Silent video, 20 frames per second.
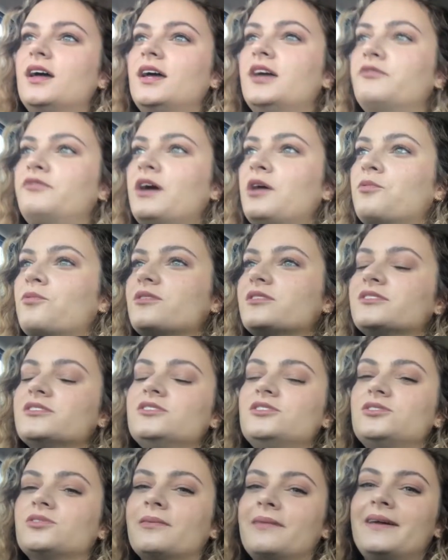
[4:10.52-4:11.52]
if I
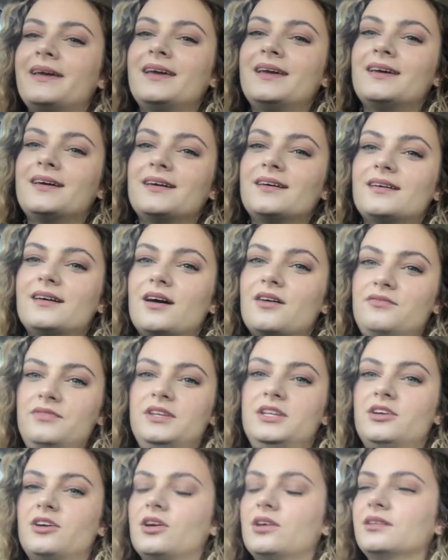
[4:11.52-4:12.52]
wasn't doing a
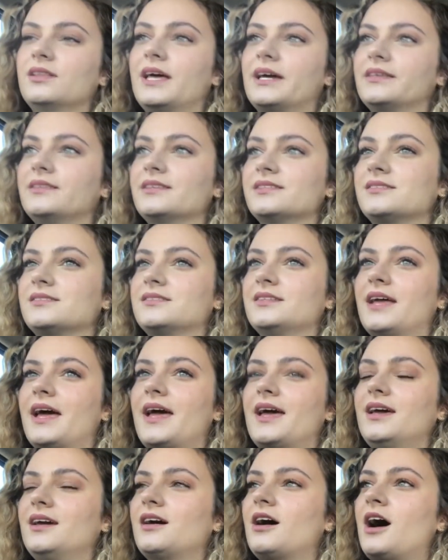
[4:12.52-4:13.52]
video like this
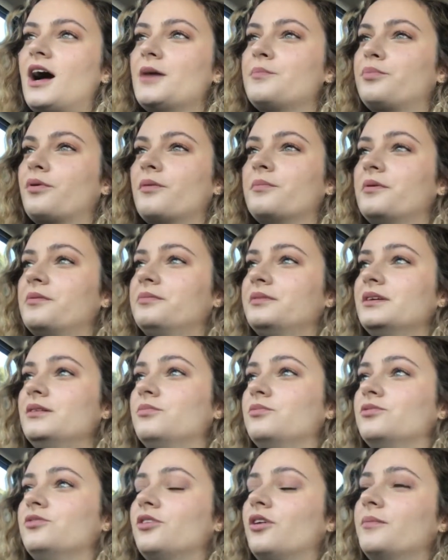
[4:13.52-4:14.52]
today, I probably
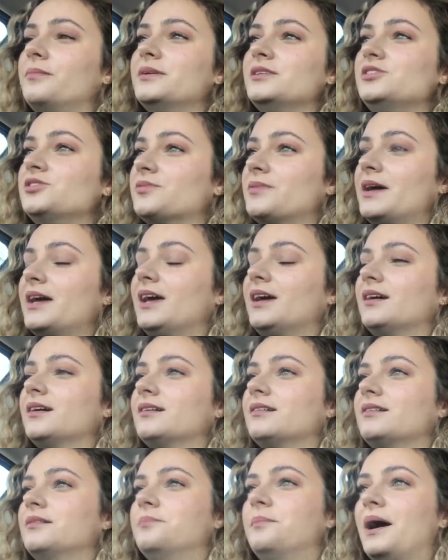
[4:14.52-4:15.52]
would not be
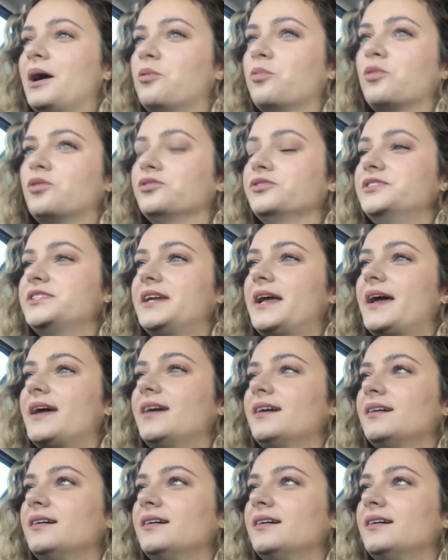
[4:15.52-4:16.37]
doing my wall today.